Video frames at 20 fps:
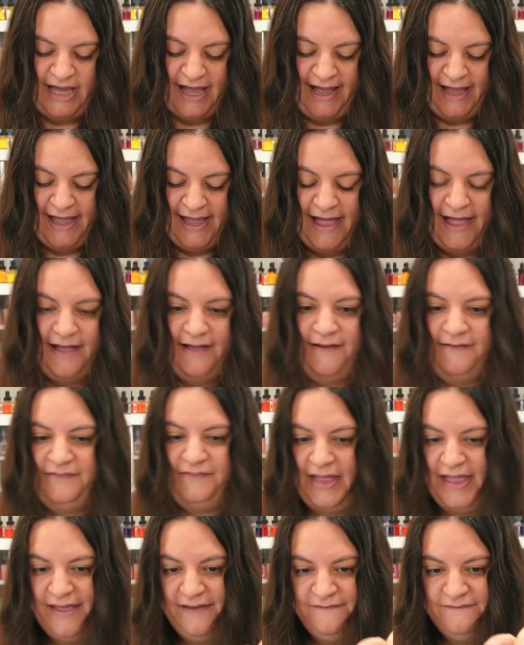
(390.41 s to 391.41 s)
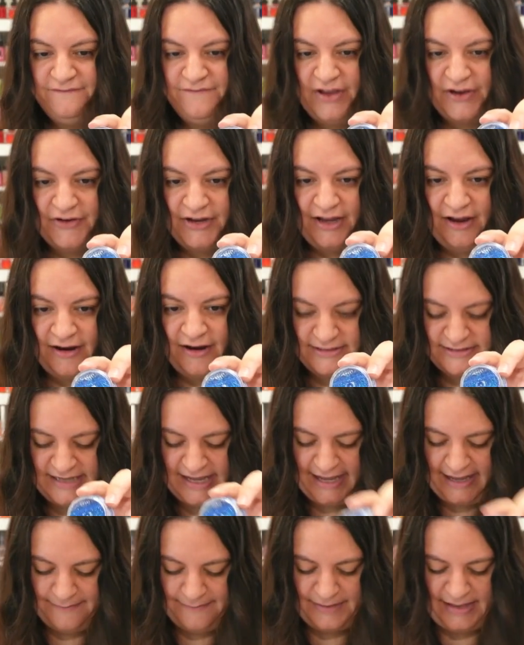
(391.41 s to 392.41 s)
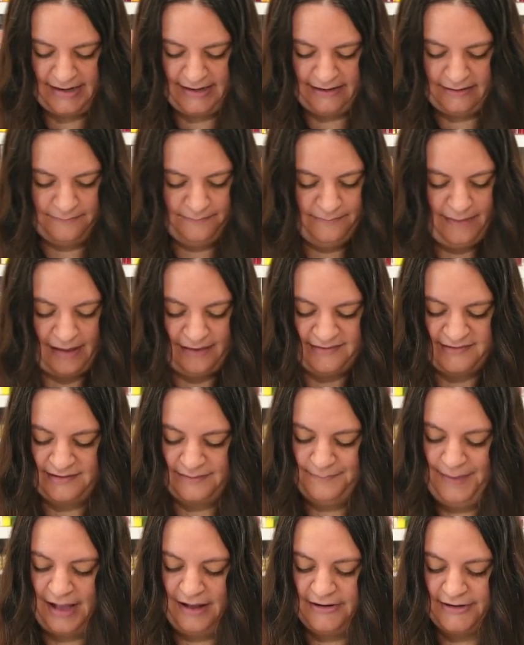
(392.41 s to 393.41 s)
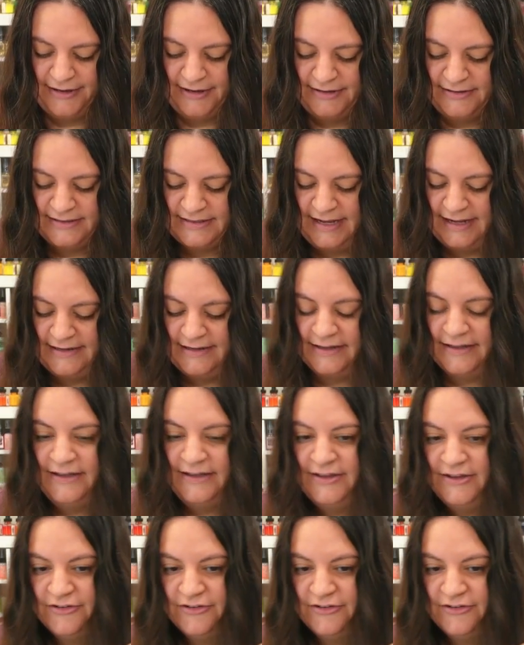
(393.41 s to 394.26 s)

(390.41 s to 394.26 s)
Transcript: I have a very hard time getting embossing powder to kind of